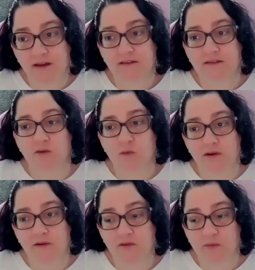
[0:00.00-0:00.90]
so one
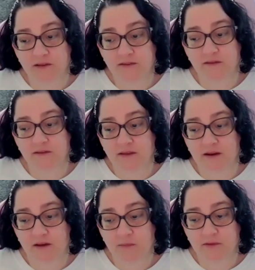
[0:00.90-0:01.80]
of the reasons that
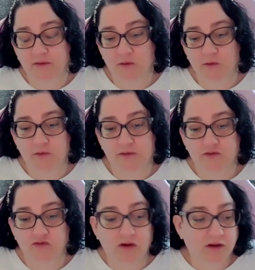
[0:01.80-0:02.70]
I'm so
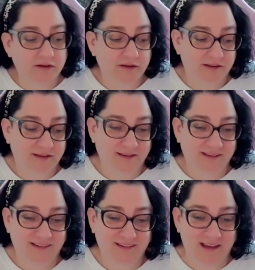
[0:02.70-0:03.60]
strong
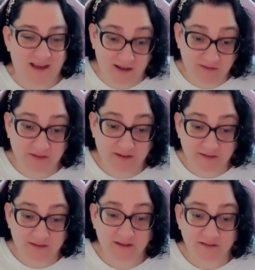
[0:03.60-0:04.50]
in
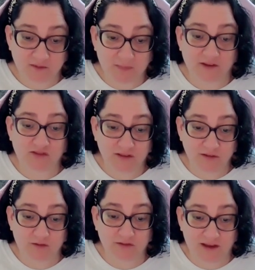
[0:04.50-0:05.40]
advocacy, especially
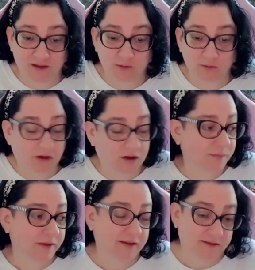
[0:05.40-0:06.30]
for taboo
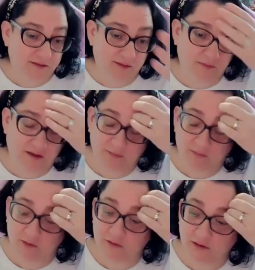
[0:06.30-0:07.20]
topics, I'm
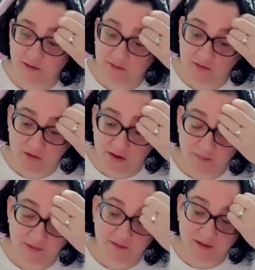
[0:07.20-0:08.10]
known on
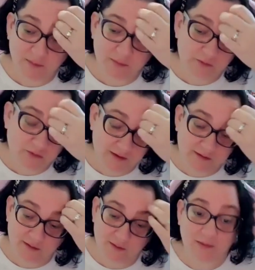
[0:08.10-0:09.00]
Instagram as Taboo
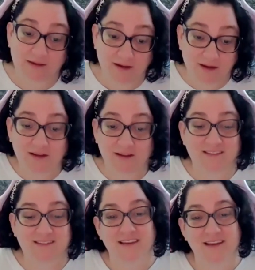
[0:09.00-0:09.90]
Tracie because